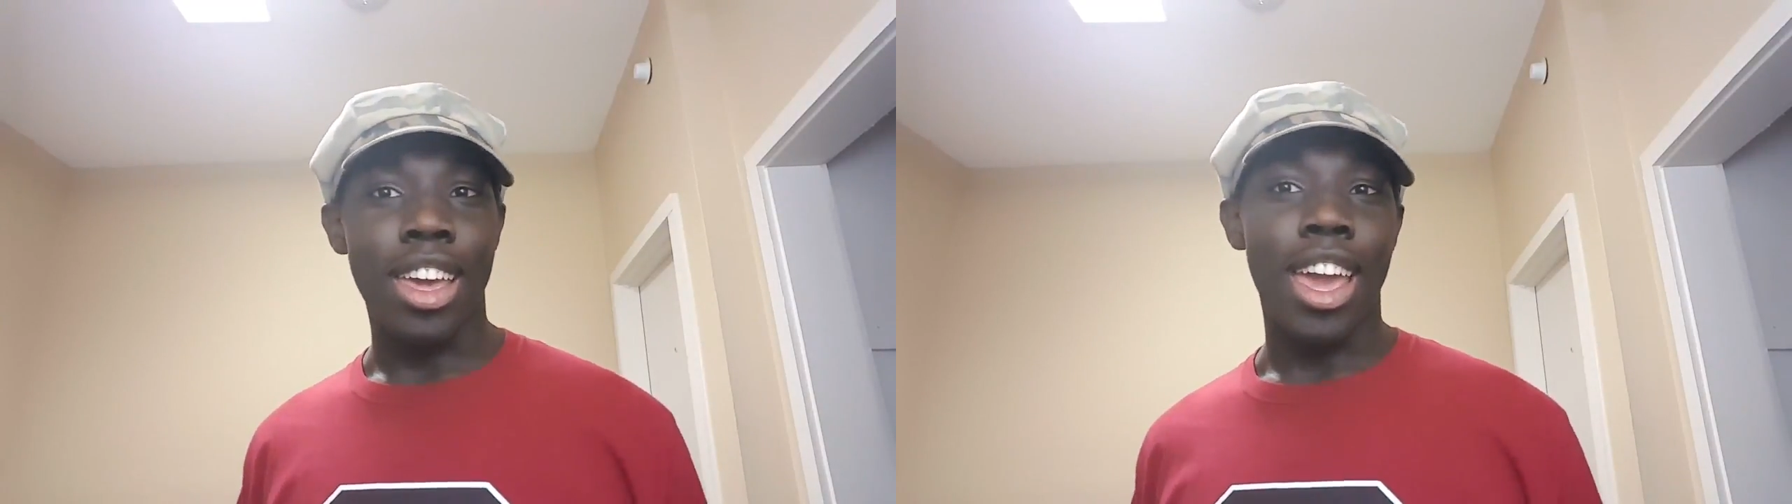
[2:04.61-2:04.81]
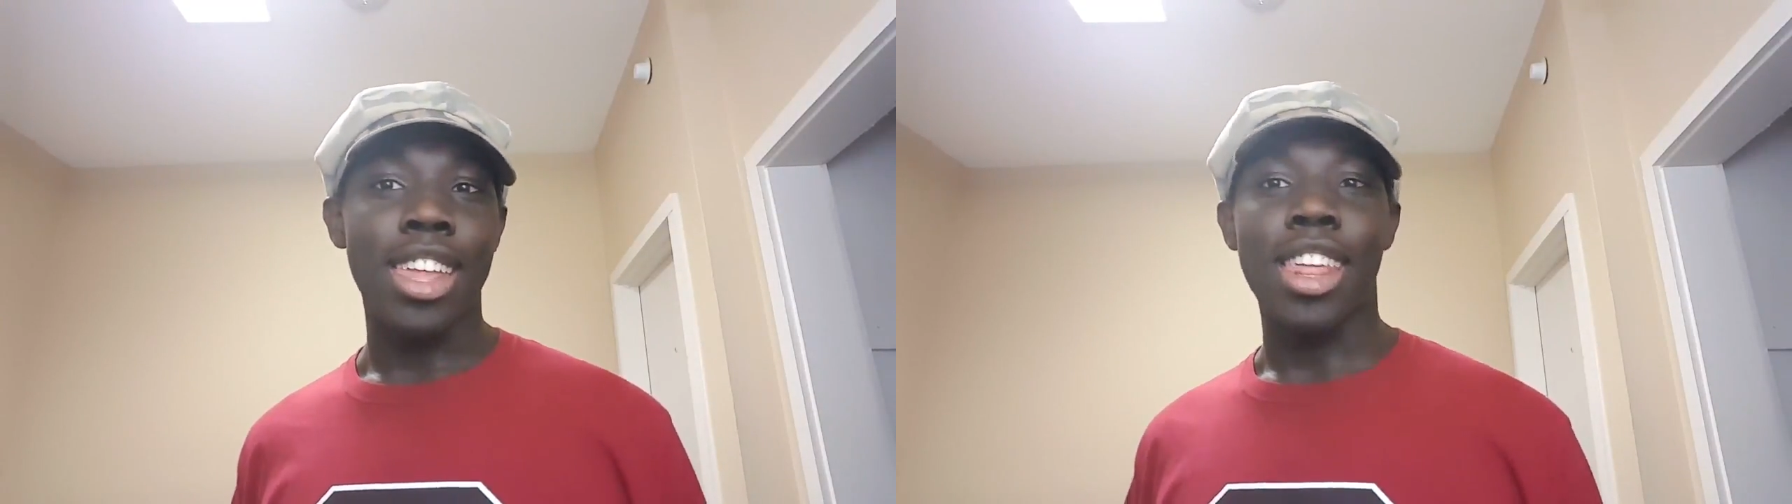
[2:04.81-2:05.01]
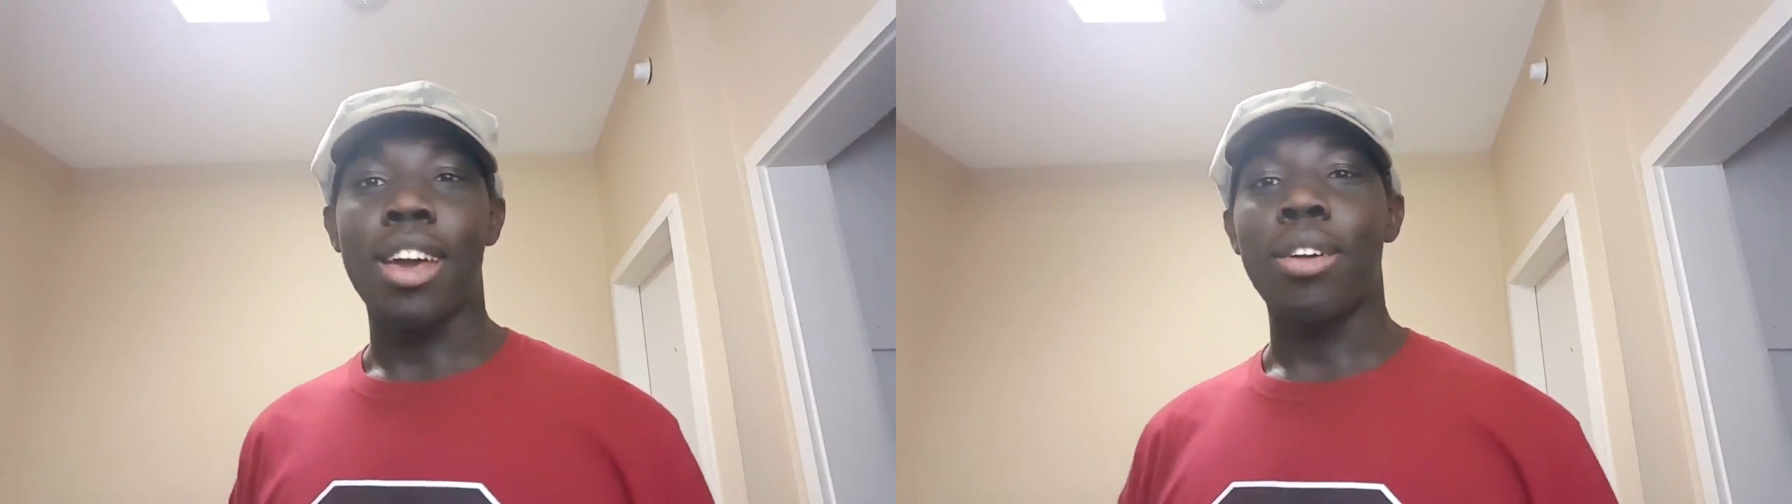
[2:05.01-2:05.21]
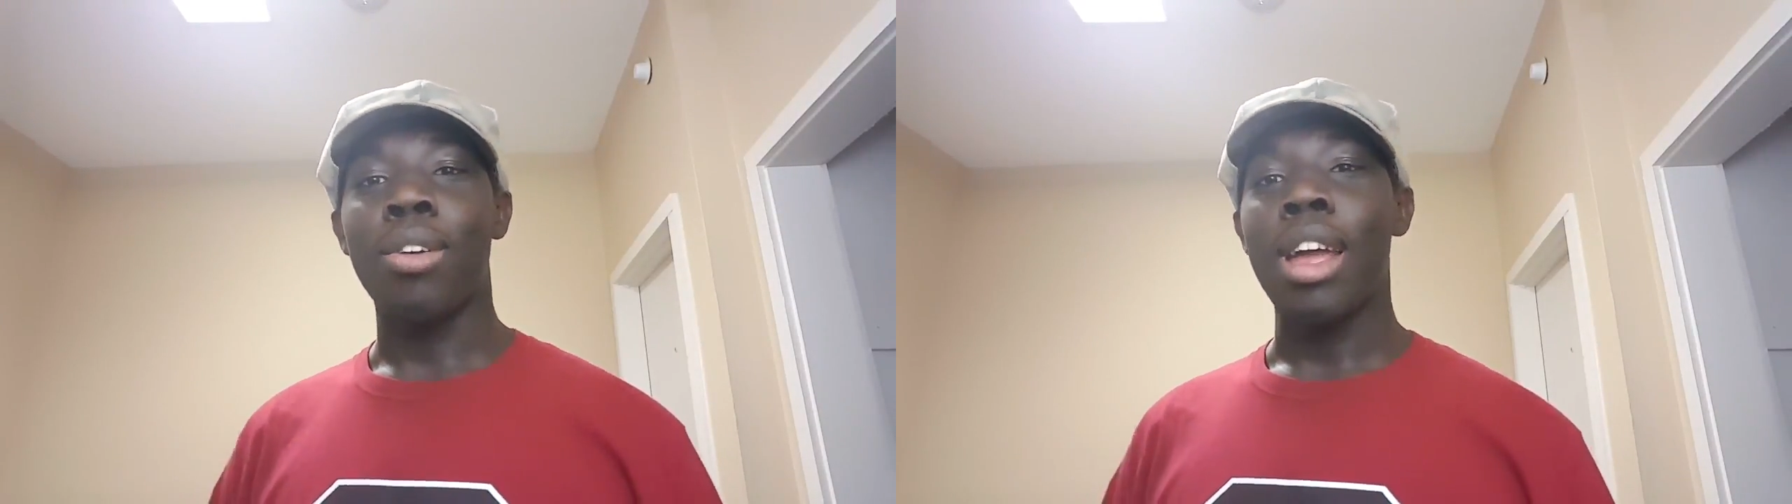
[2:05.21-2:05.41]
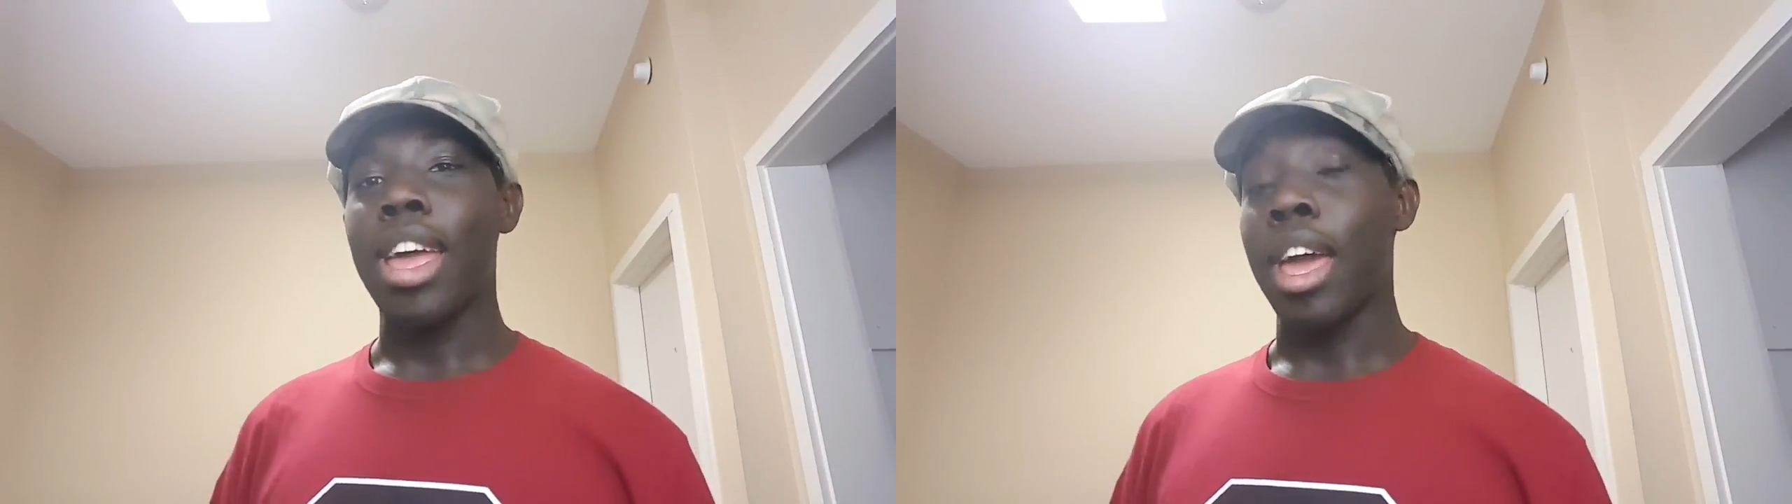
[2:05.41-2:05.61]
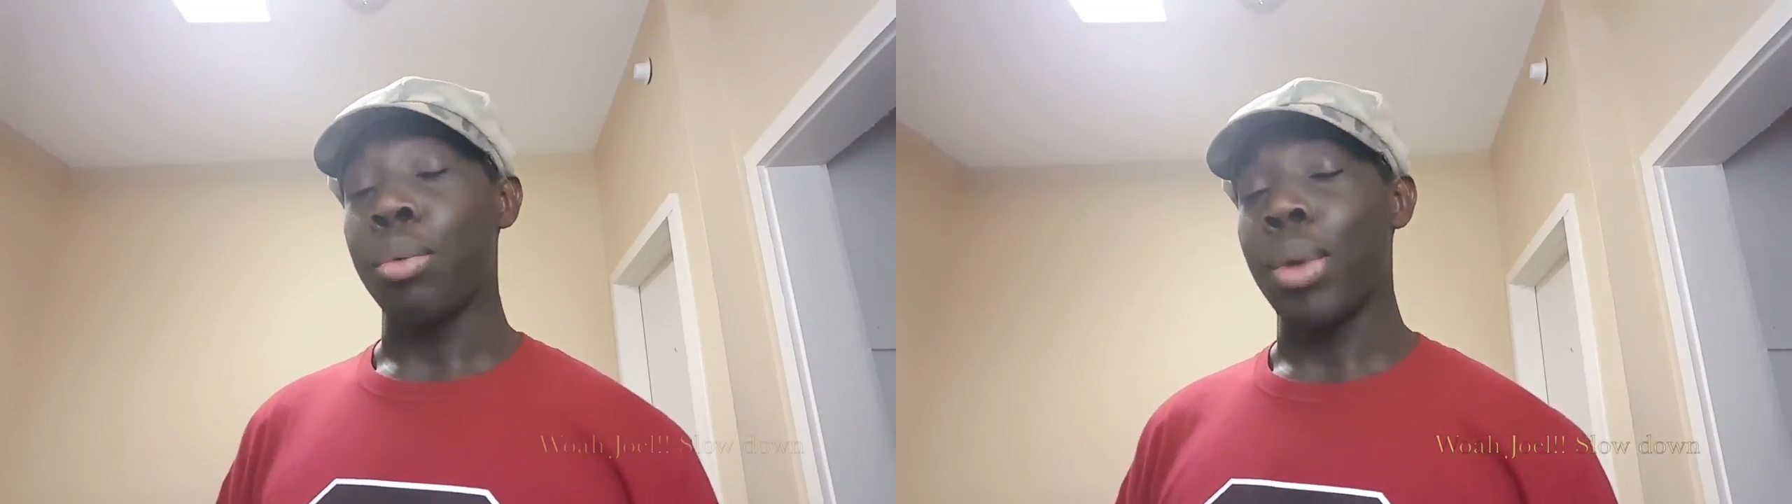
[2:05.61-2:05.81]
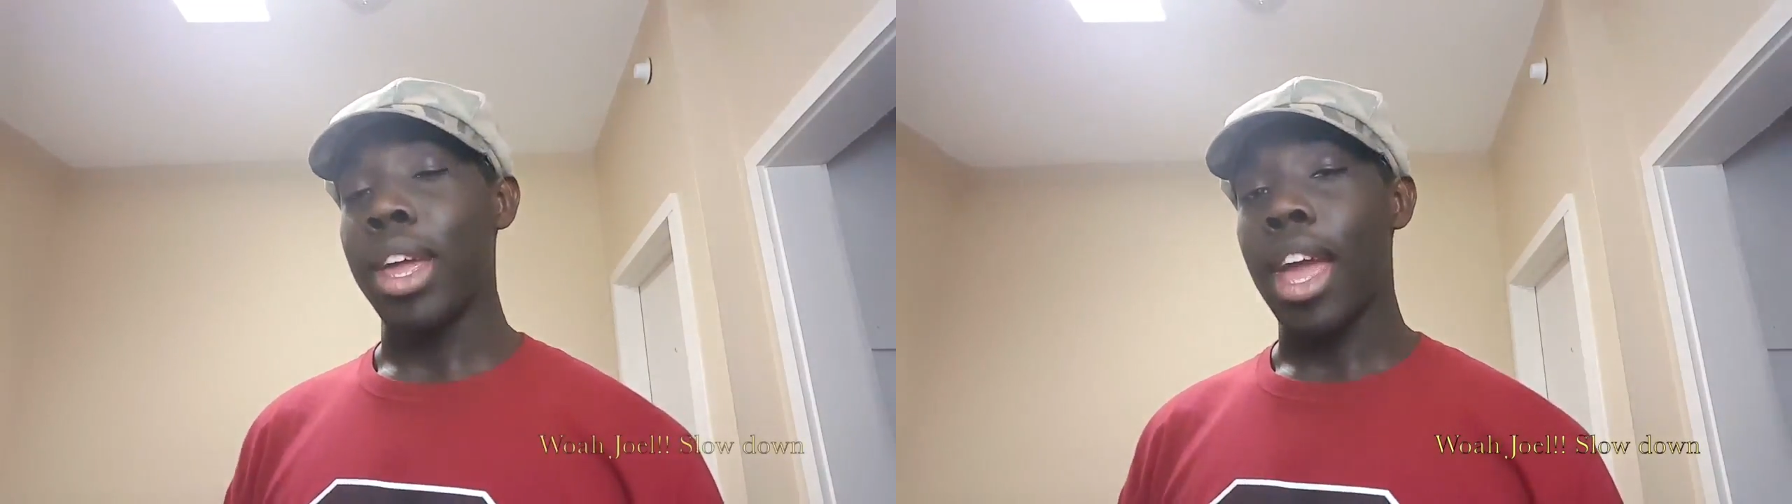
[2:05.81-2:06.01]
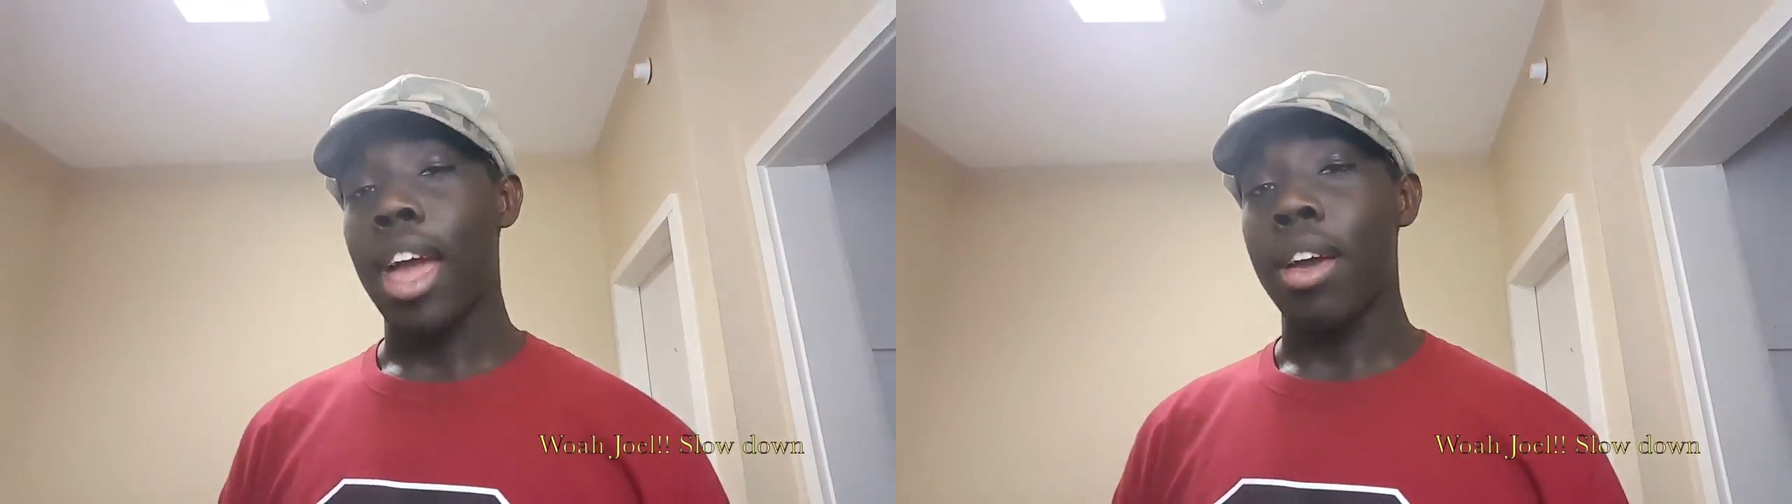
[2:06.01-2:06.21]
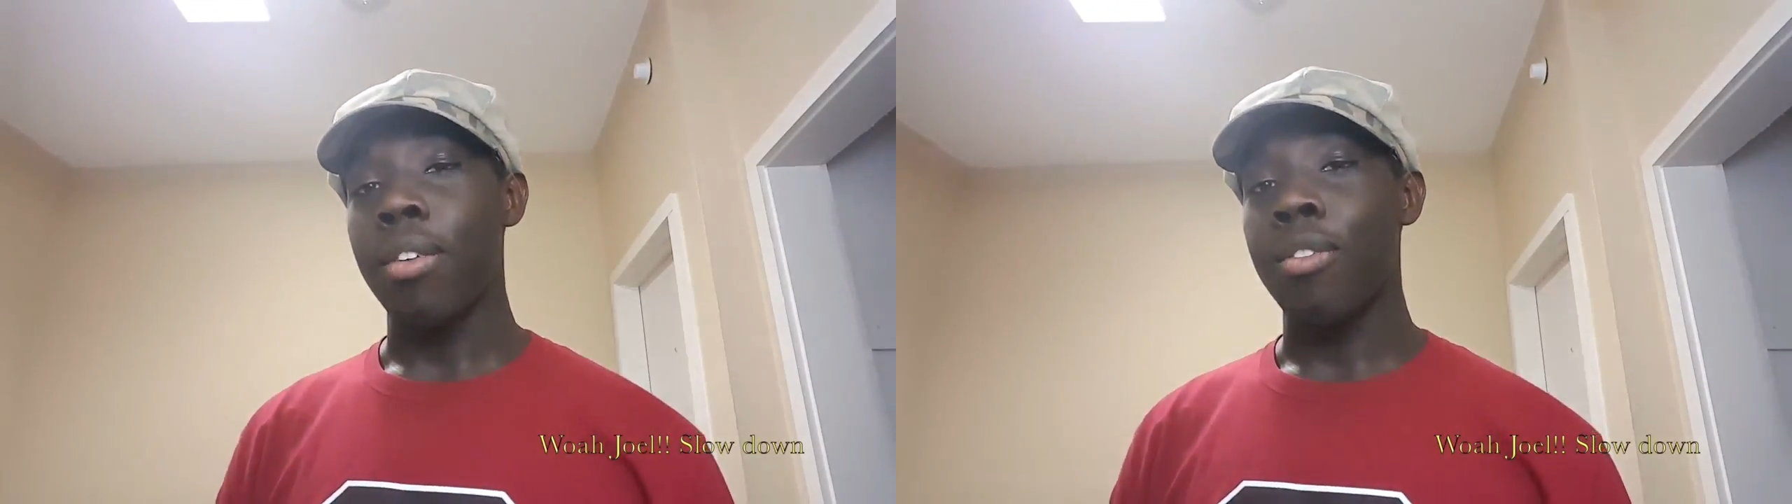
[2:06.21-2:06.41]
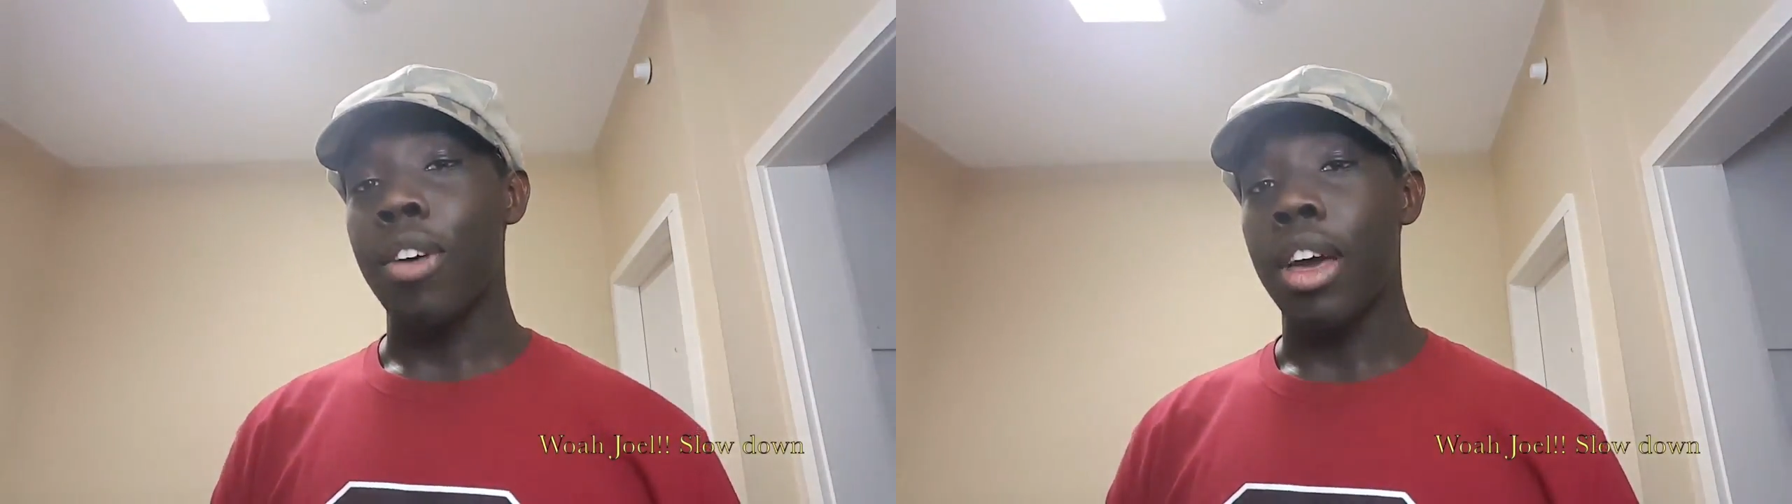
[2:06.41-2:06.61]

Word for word: getting that right, and we have.